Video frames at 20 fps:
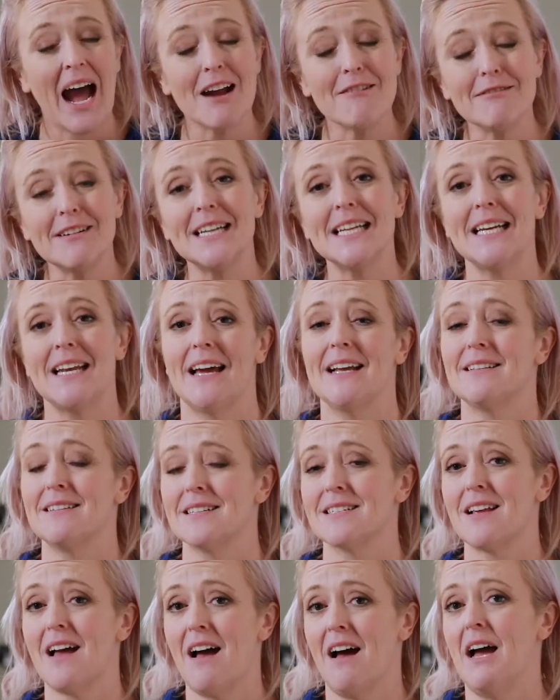I really like
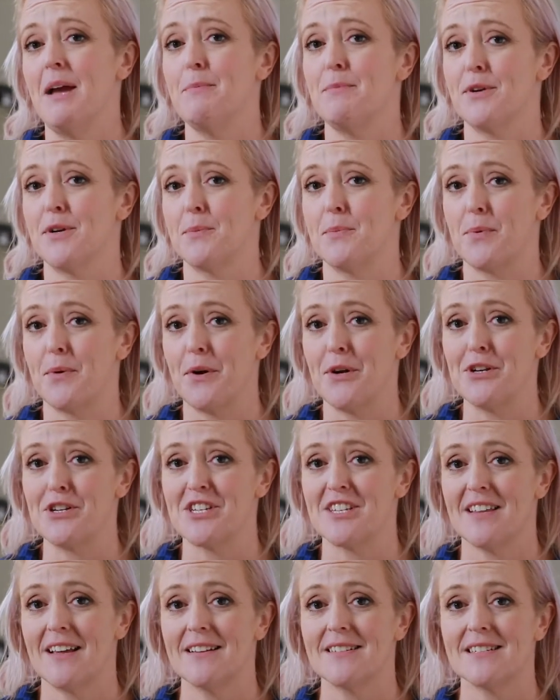this hybrid
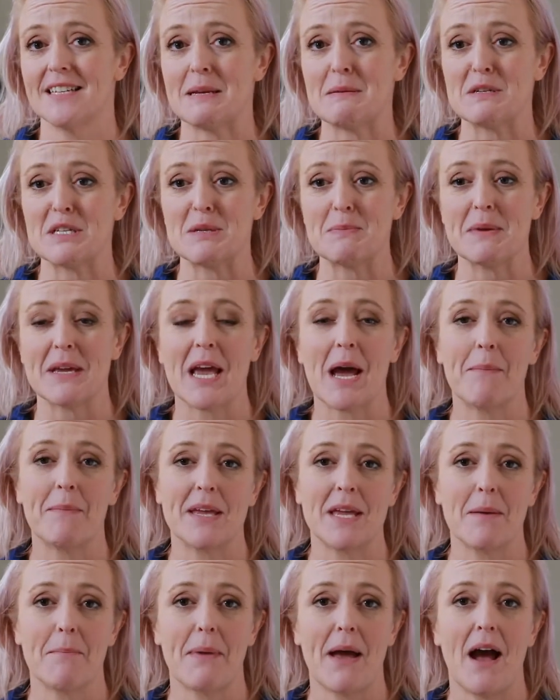approach that seems to be
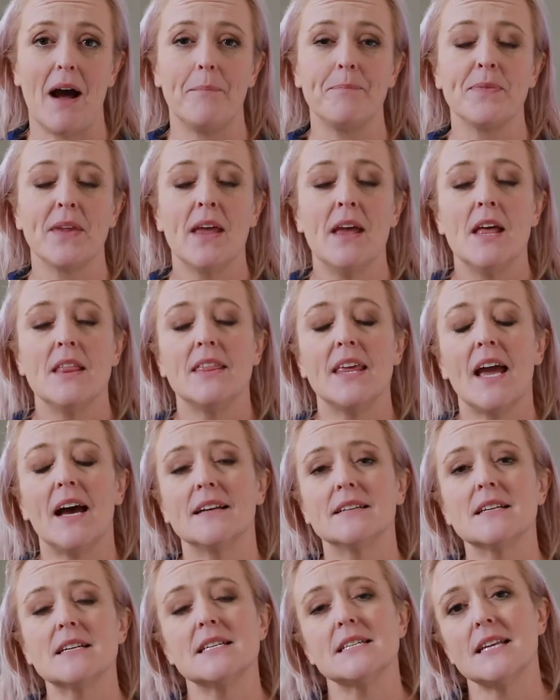coming about. The
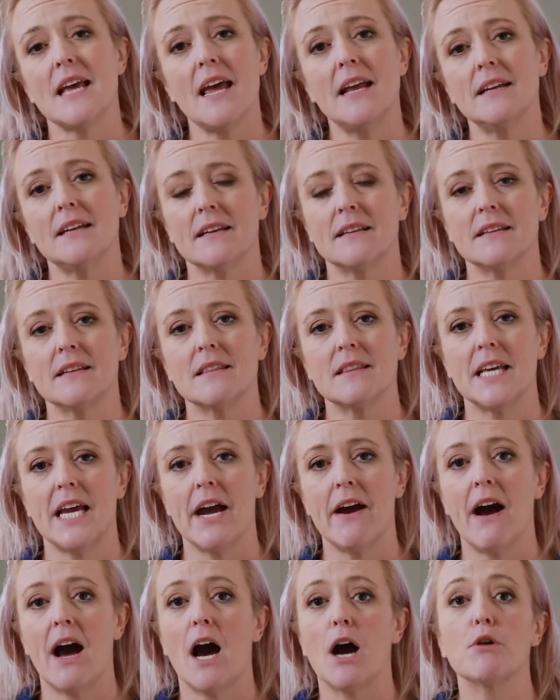understanding that
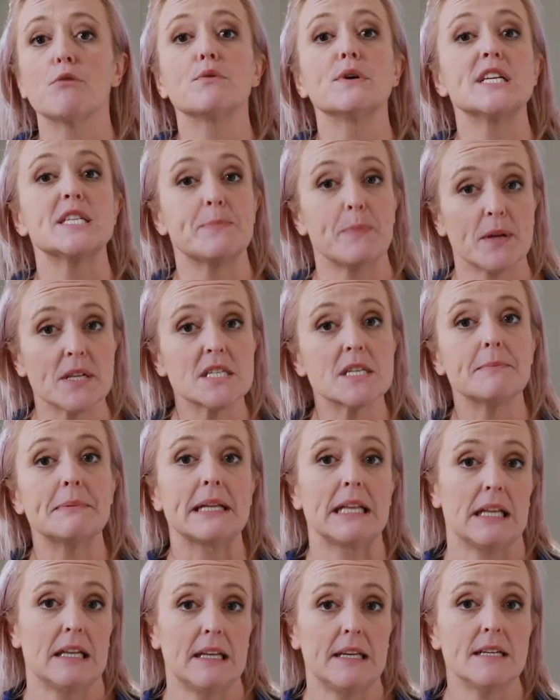there are
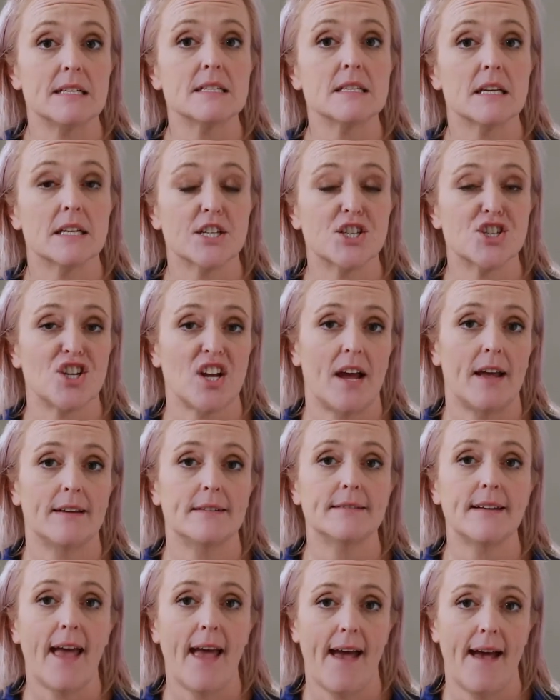responsibilities that a
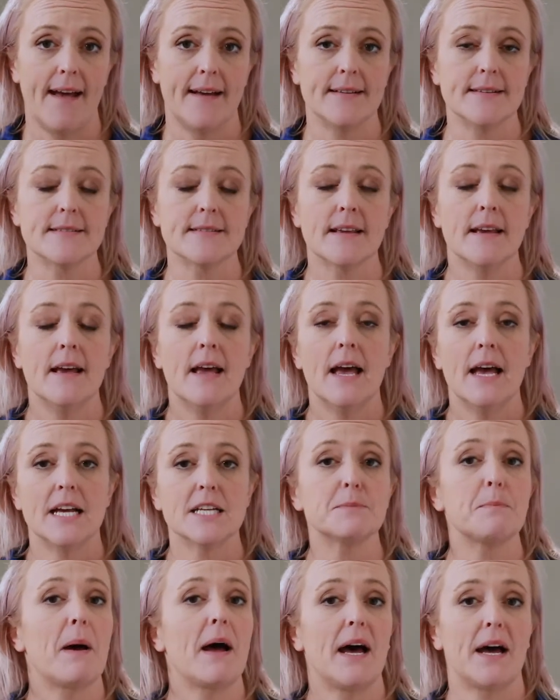child has
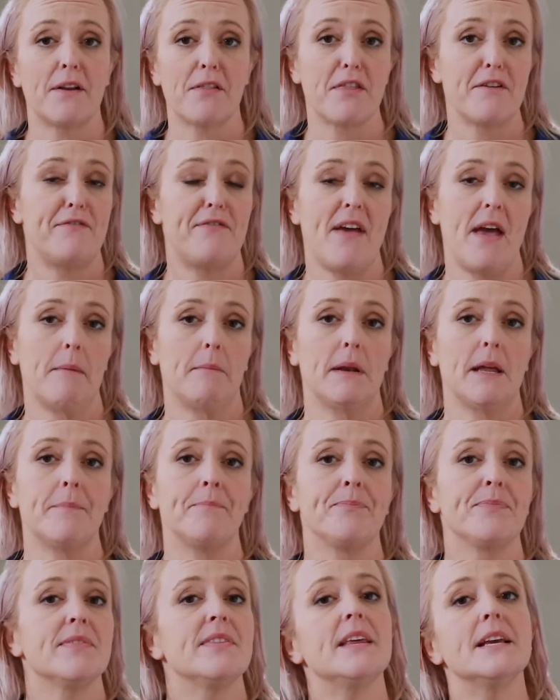as part of the
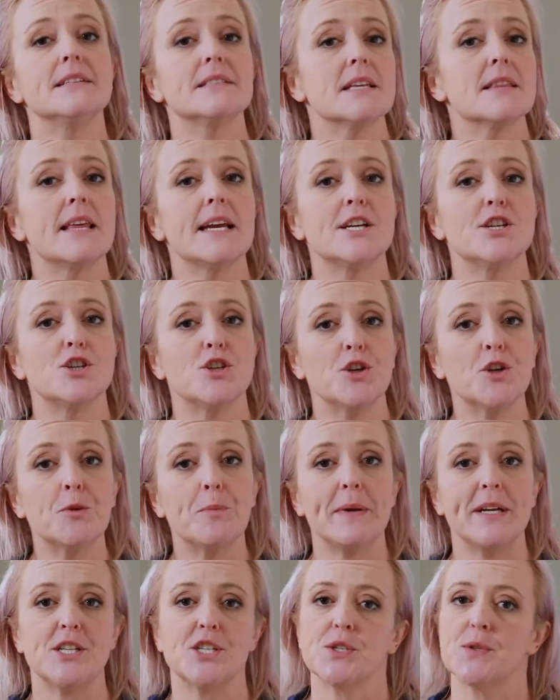family, things that they
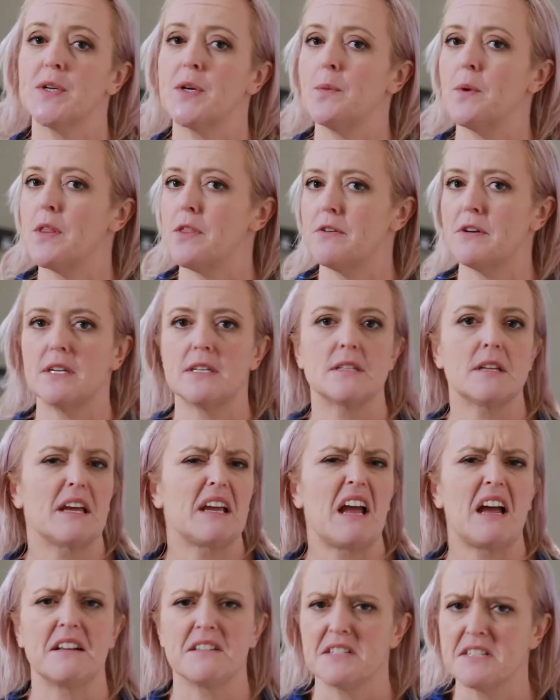should be doing, whether it is
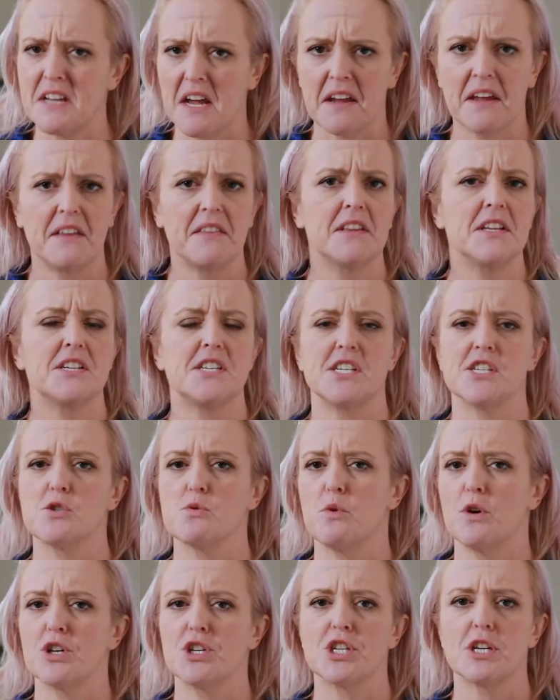like unstacking the
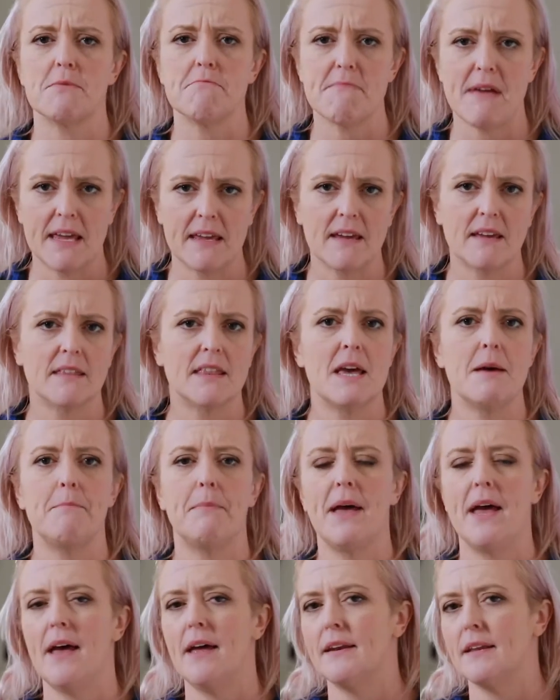dishwasher, making their
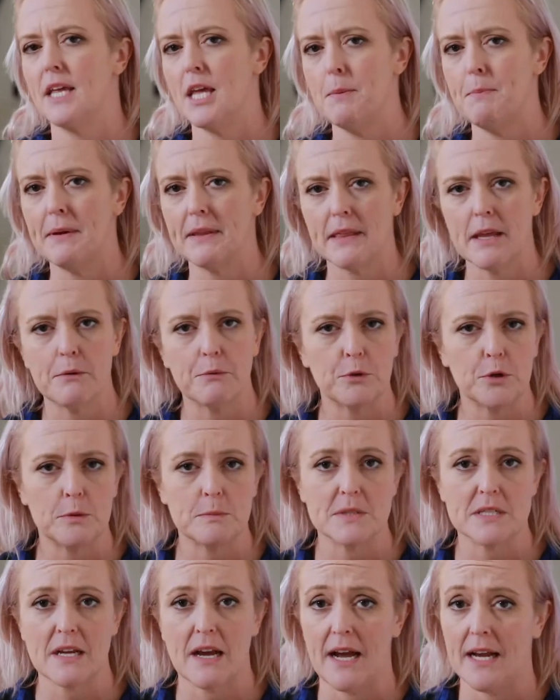bed, keeping their
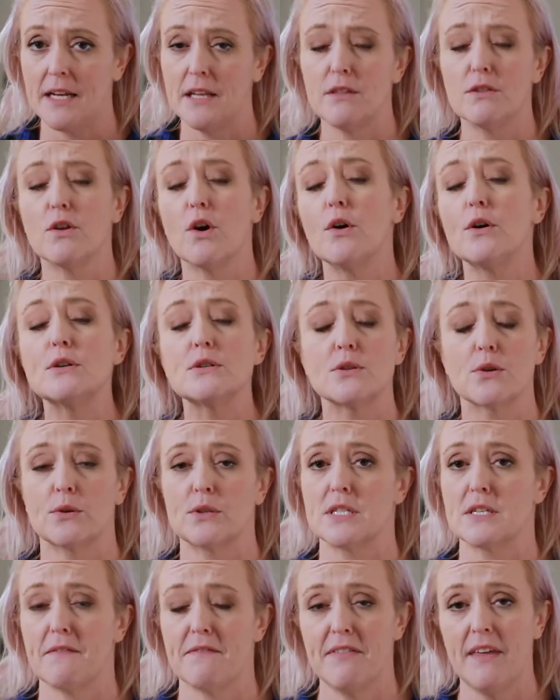rooms tidy, those
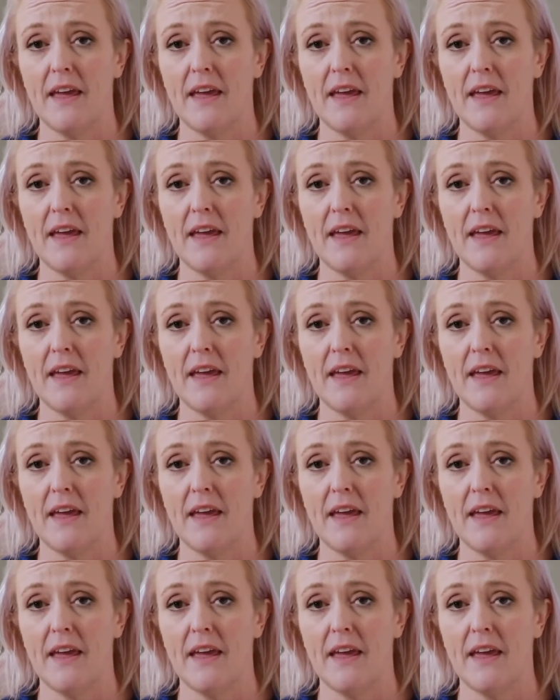sorts of